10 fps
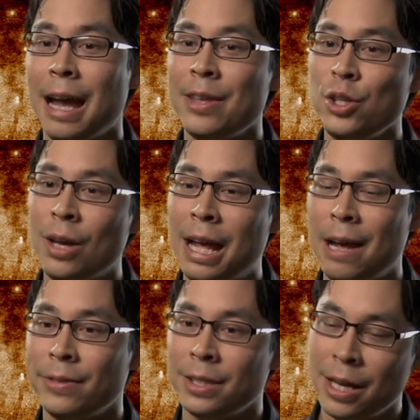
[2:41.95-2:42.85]
And then you
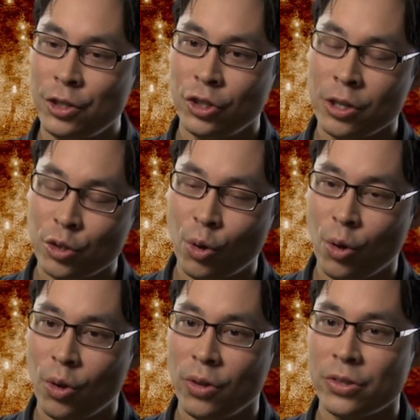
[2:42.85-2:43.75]
have the touch
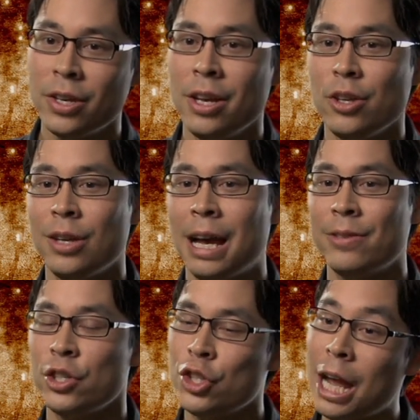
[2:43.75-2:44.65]
controls, you have
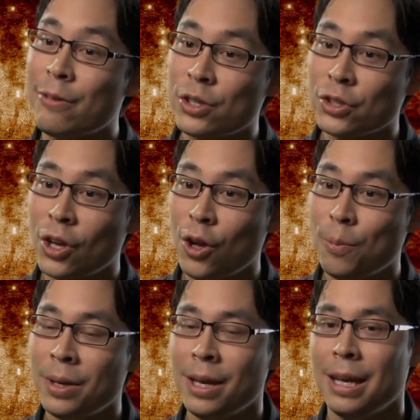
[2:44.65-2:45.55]
the gyroscope,
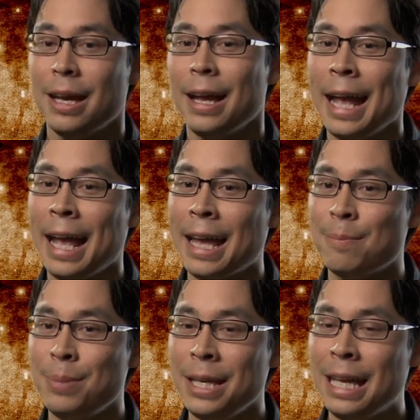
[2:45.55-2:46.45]
and
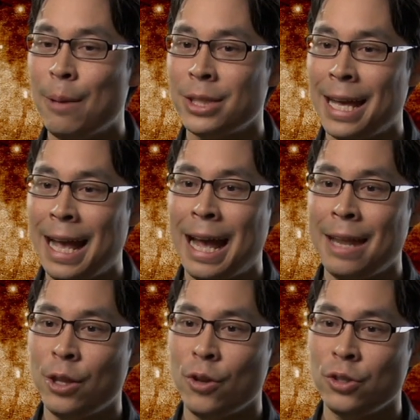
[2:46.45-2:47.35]
being able to
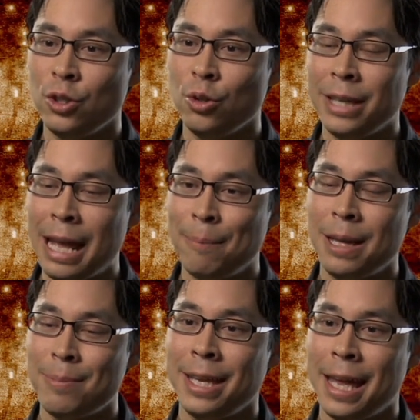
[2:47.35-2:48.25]
add those new gameplay
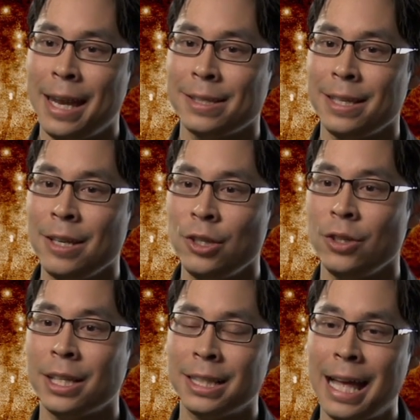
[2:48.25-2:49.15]
mechanics into the
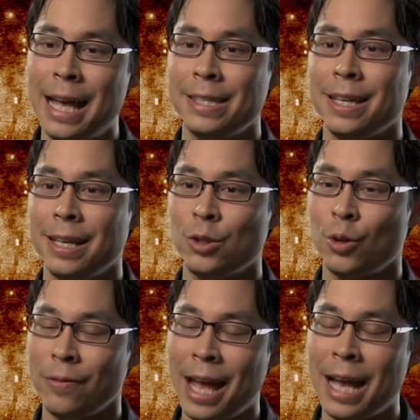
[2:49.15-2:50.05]
classic
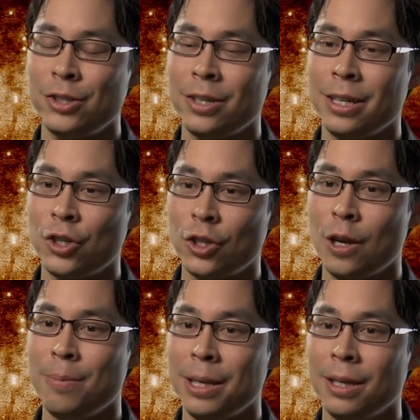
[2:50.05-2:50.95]
sort of action in
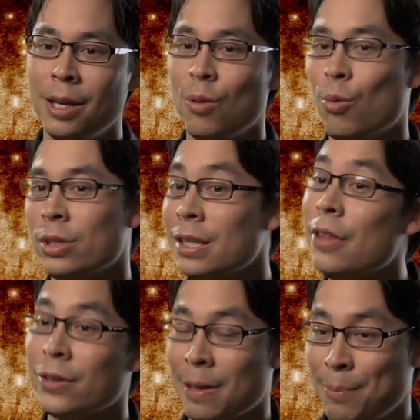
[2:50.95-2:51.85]
Shinobi was
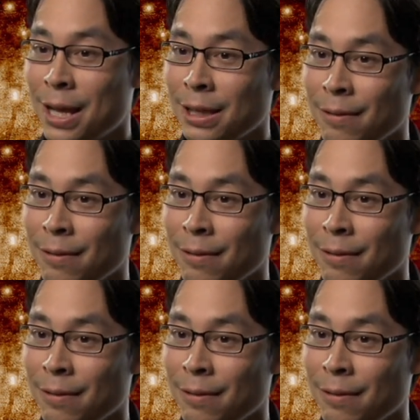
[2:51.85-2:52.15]
another compelling